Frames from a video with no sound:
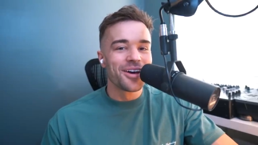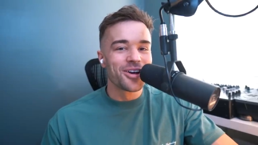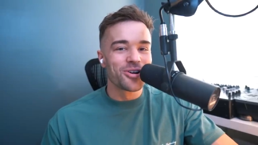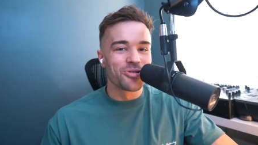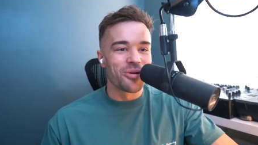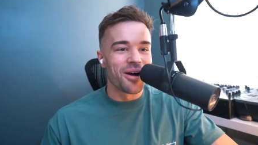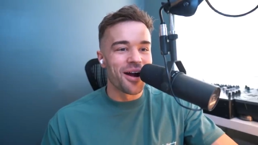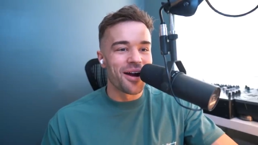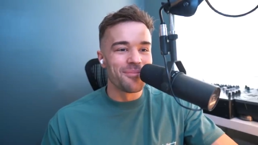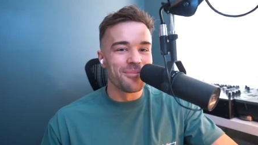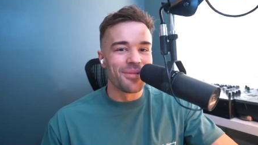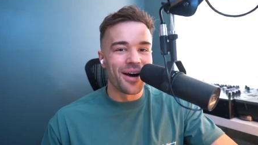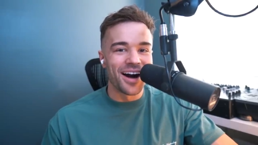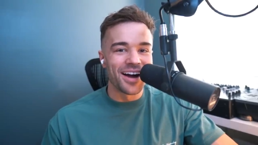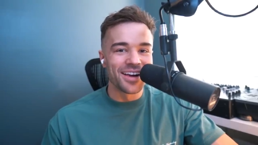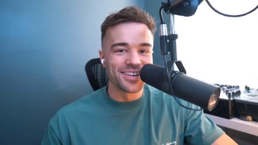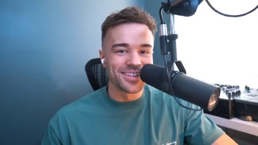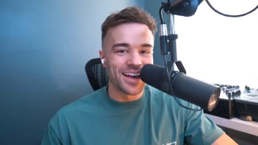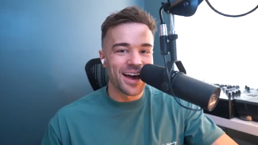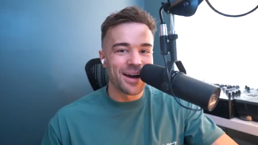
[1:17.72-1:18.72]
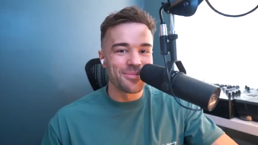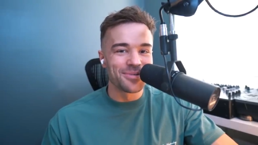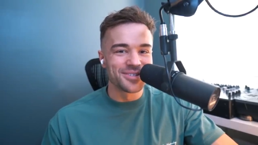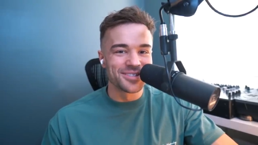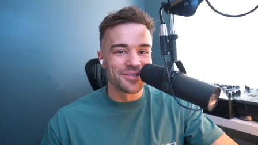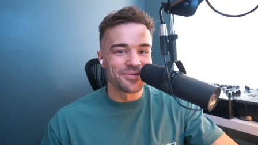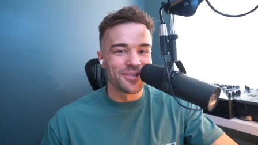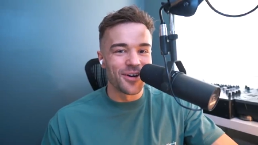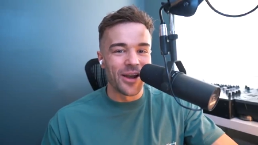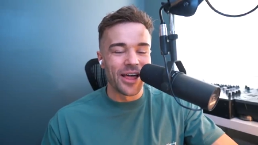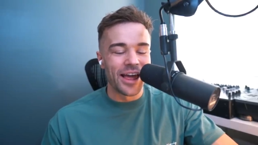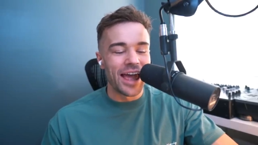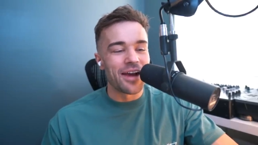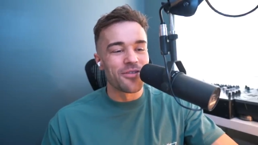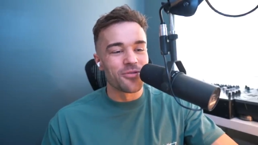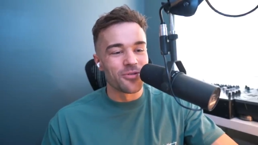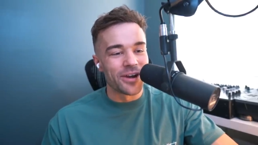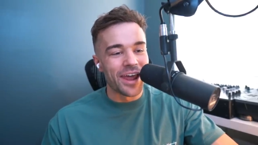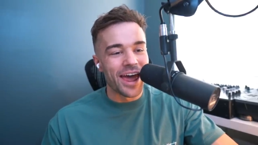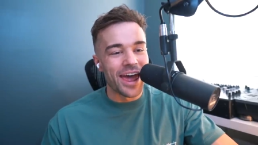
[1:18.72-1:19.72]
cry my eyes out because I felt like
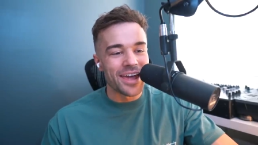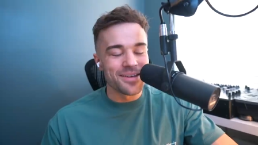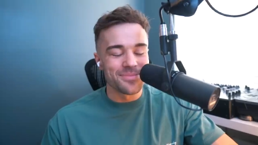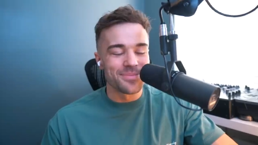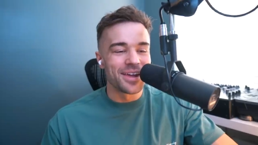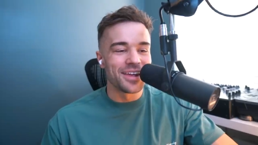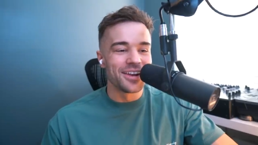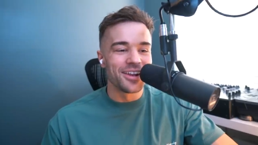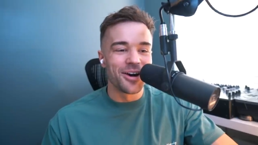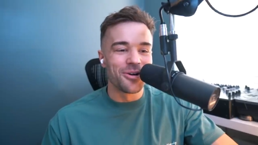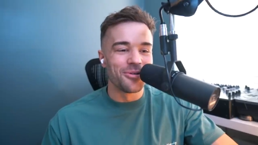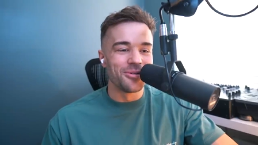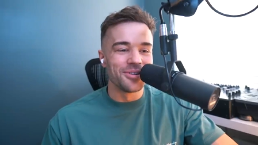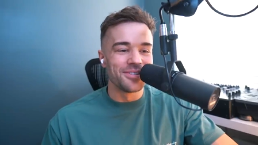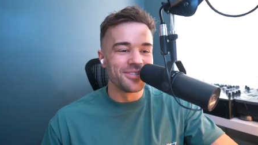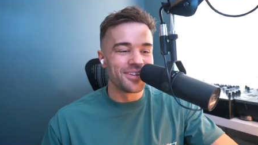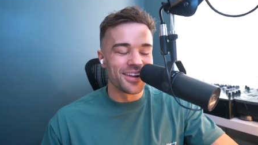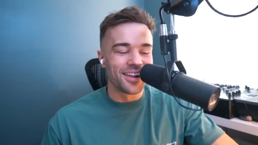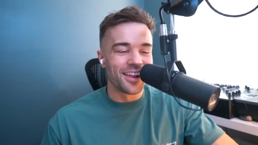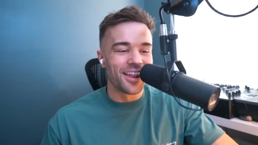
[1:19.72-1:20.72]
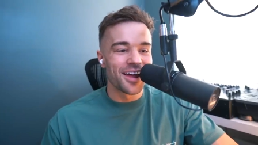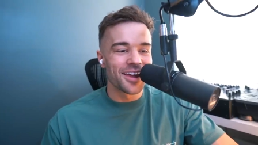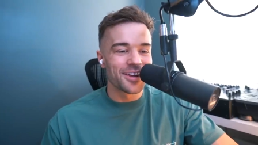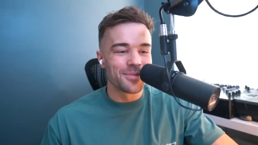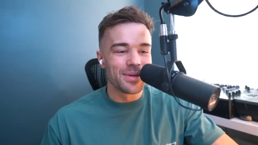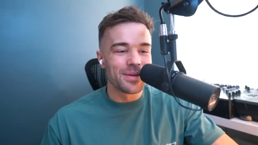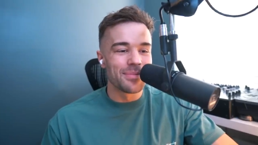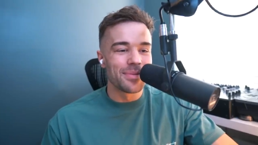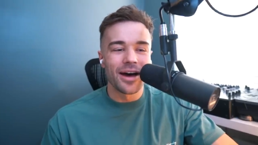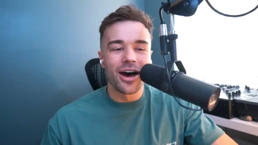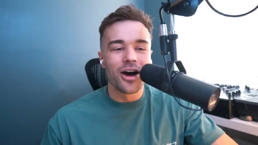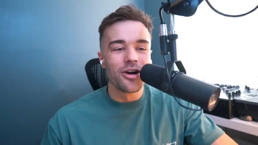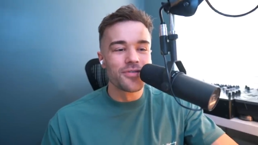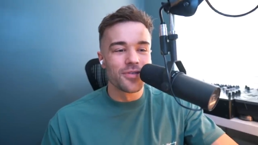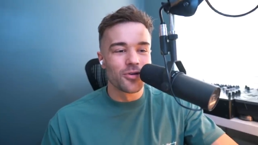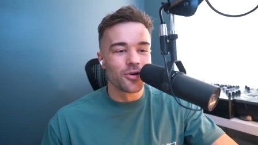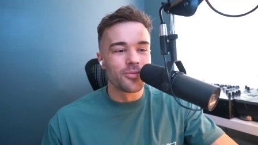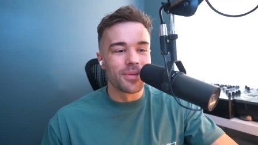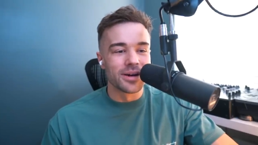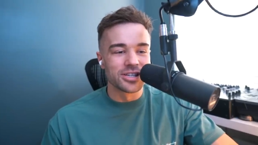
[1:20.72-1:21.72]
everyone hated me and no one didn't like me. But
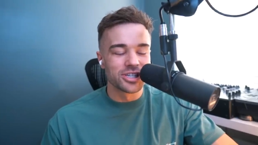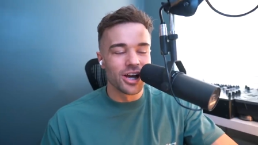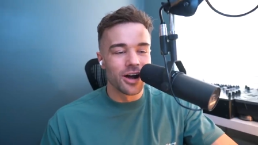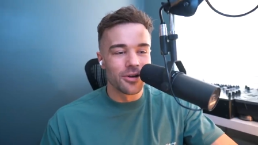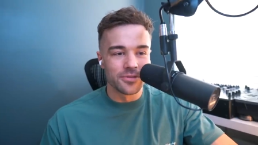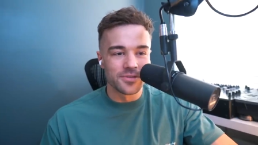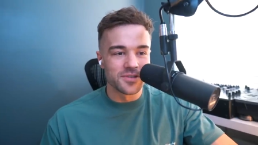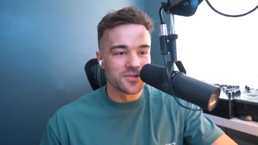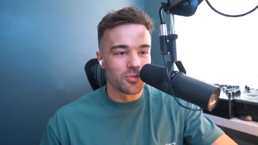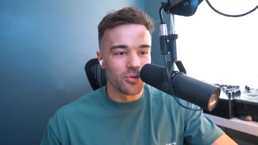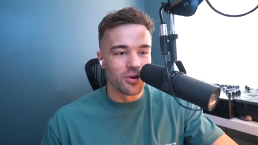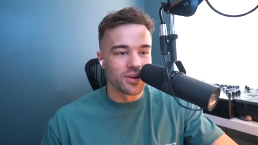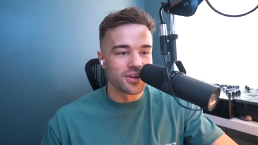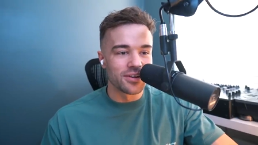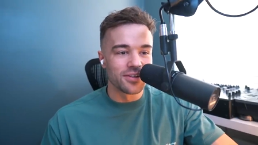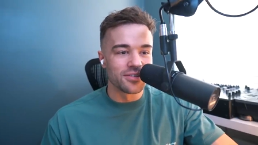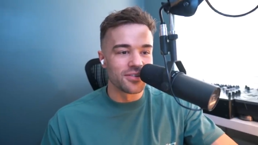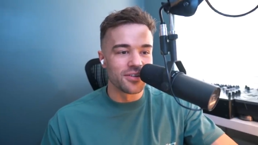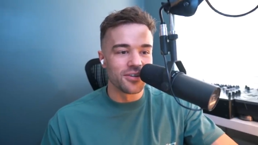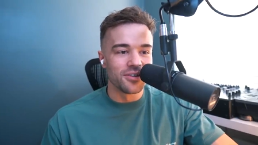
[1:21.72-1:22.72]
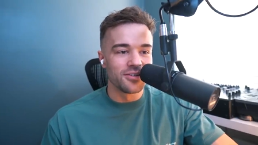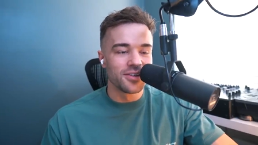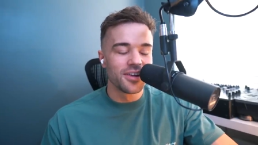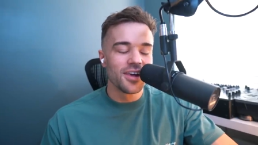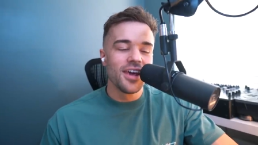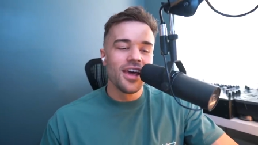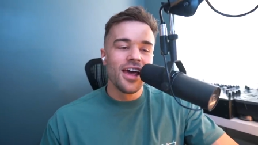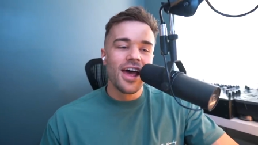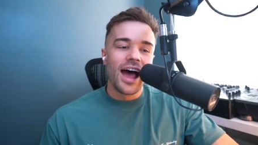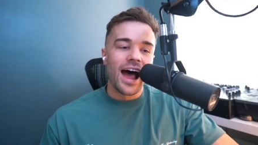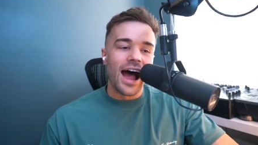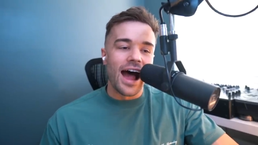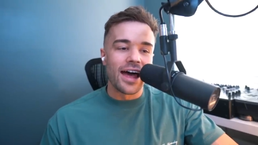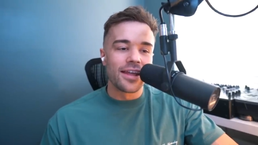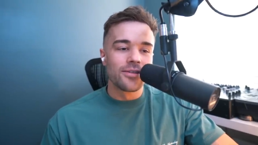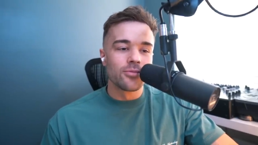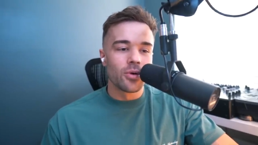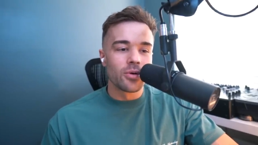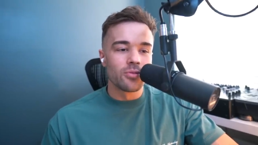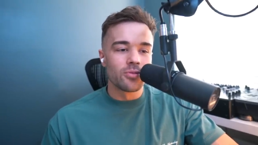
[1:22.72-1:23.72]
overall, my childhood was pretty good, dude.
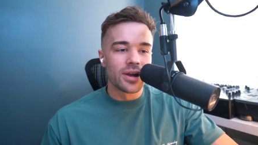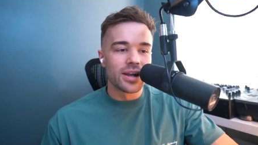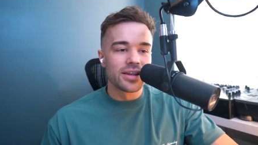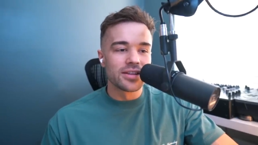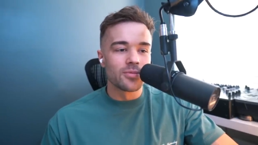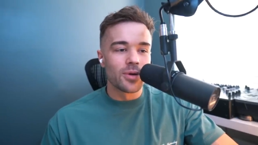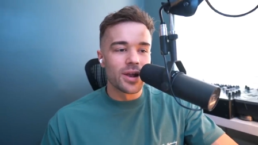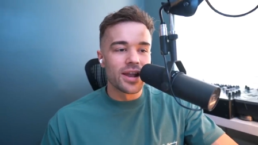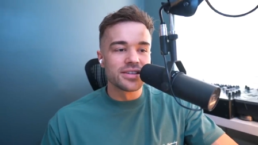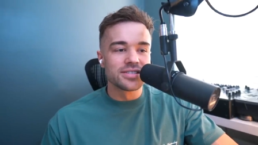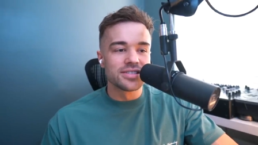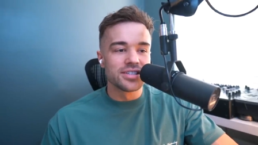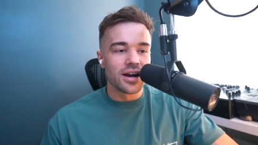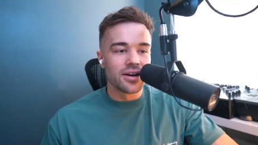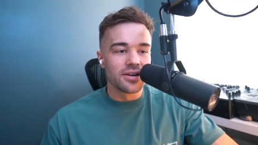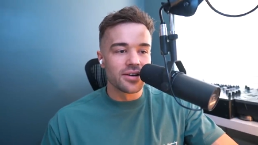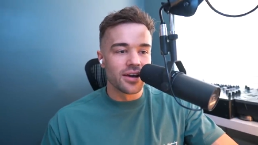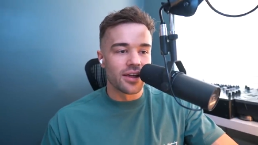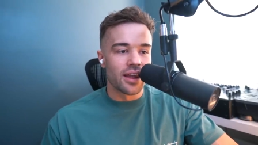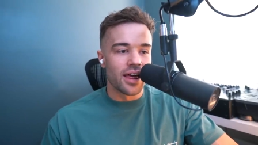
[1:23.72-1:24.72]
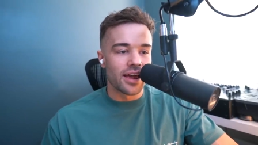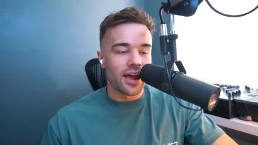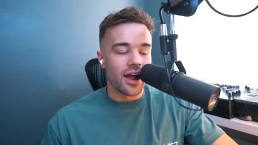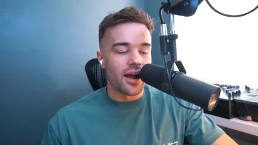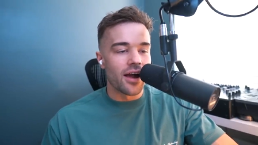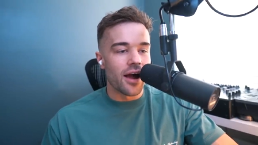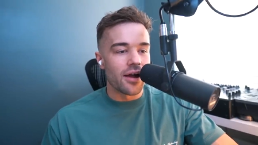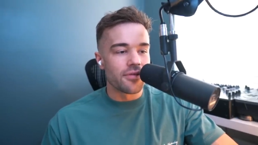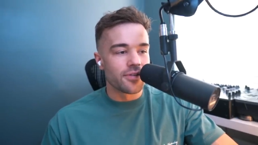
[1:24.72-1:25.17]
And when I, when I was younger, like I